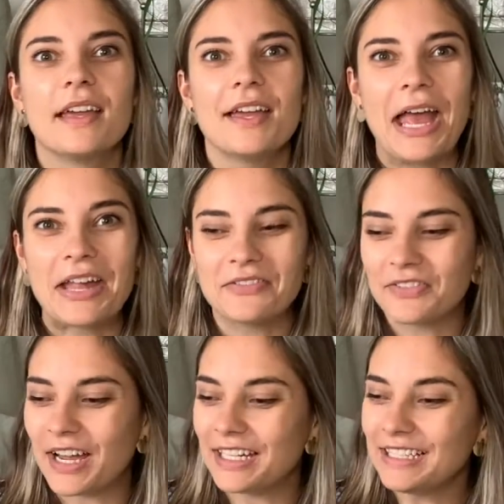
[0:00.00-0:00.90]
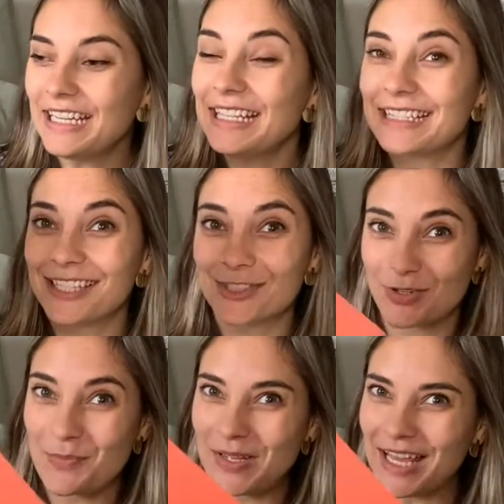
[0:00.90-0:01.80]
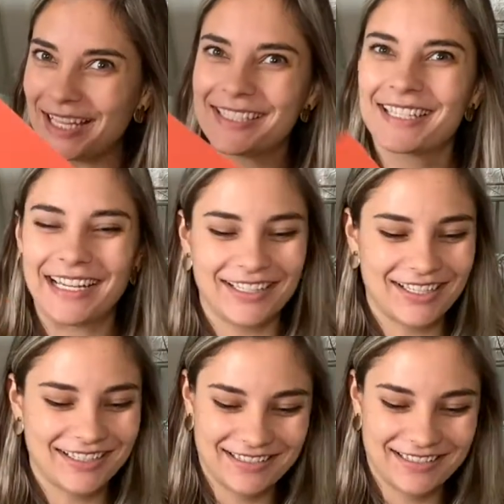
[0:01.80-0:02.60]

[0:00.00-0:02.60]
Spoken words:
And finally, let's rip my last color.